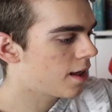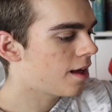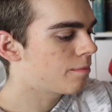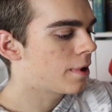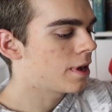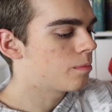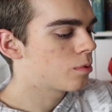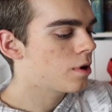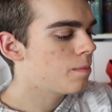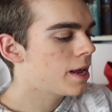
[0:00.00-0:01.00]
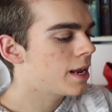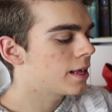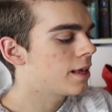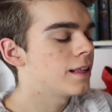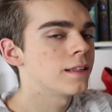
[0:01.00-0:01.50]
I have my
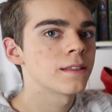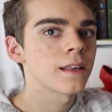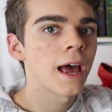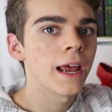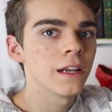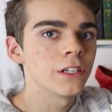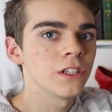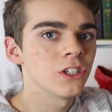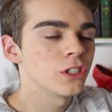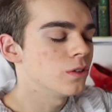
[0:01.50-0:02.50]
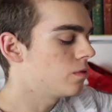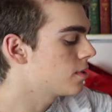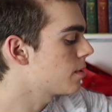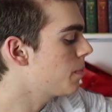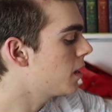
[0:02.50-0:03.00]
pre-made inside to the shoe
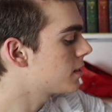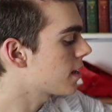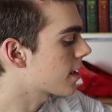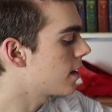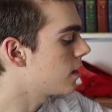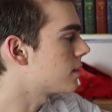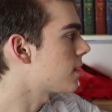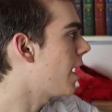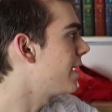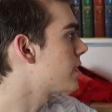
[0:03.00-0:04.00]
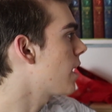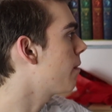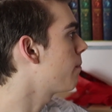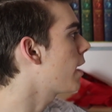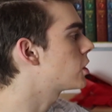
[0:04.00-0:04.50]
because I made a second inside to
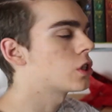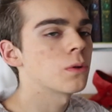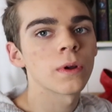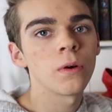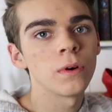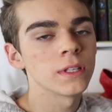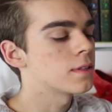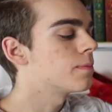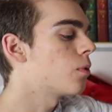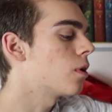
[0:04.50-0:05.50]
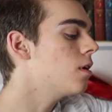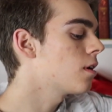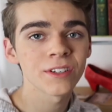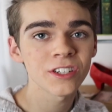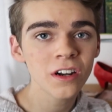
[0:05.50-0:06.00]
match the real one some more.
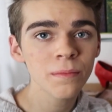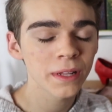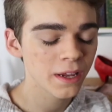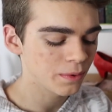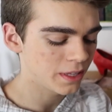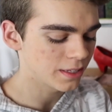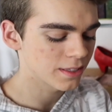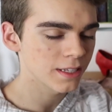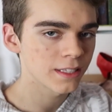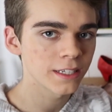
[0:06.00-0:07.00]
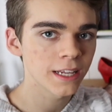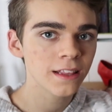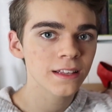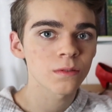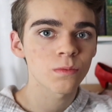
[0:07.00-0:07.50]
My starting plan with this is to
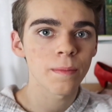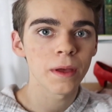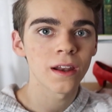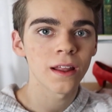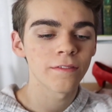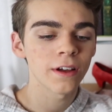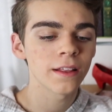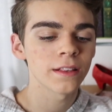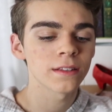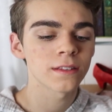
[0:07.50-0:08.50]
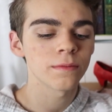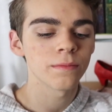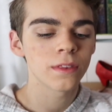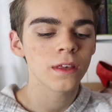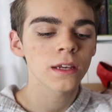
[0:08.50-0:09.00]
take this ribbon. I've gotten
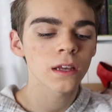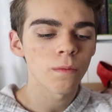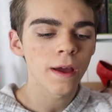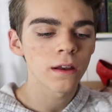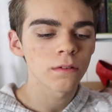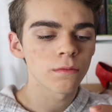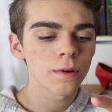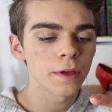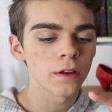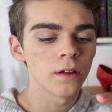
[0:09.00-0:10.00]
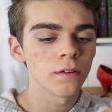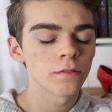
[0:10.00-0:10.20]
some thick red ribbon